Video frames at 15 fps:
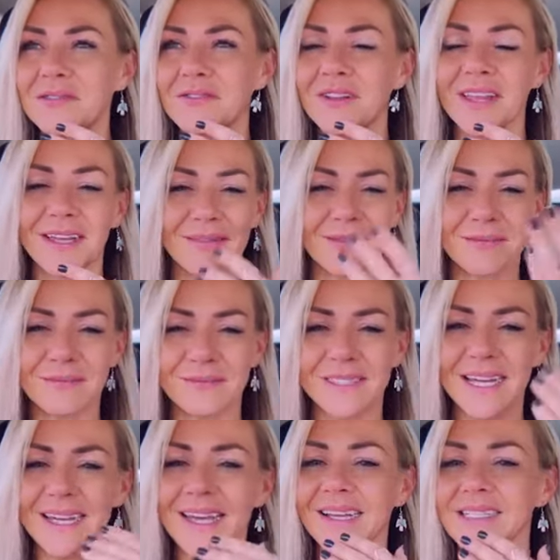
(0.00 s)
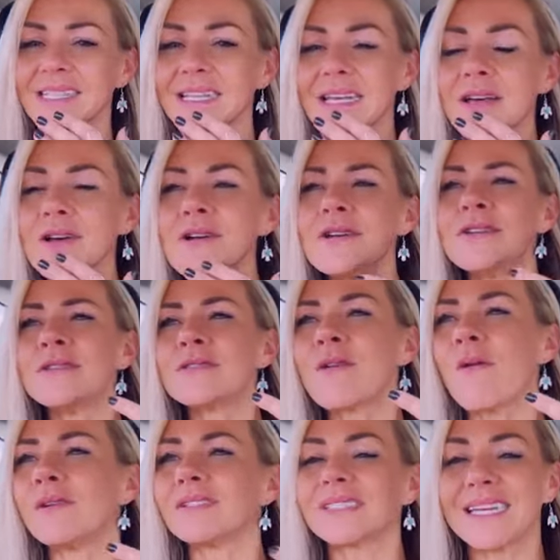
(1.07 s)
whatever.
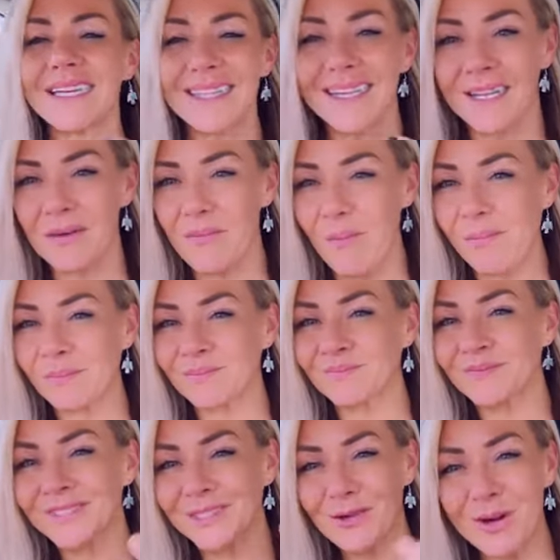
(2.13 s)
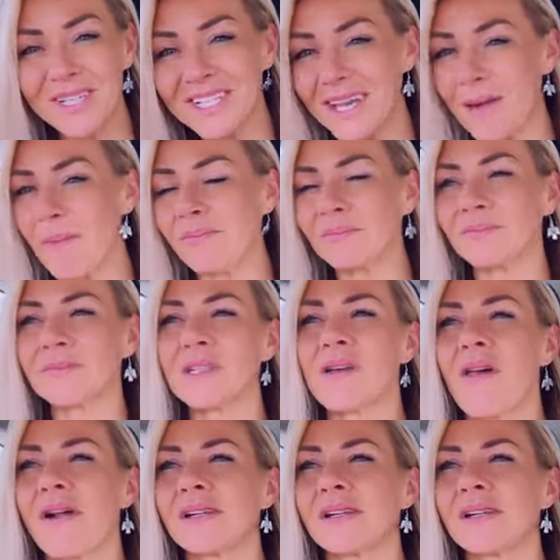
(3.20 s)
And start changing that self-talk. I love